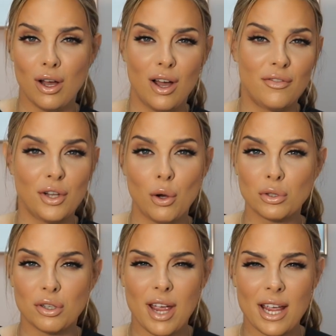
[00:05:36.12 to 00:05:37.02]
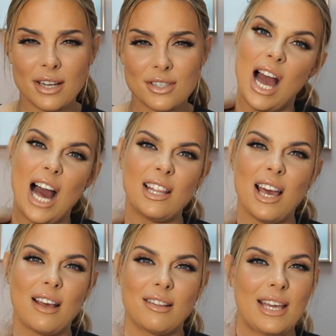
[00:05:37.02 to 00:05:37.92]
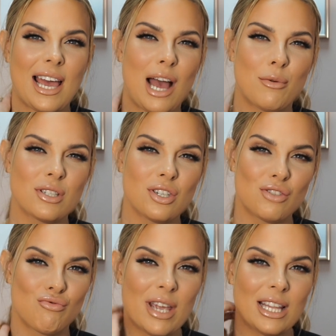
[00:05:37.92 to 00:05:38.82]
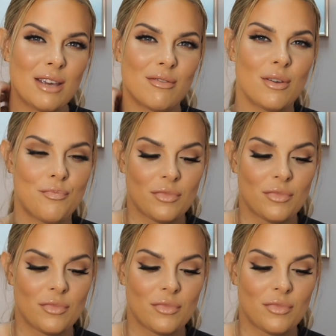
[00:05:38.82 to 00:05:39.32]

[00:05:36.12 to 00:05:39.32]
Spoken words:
of an older age. And yeah, I was really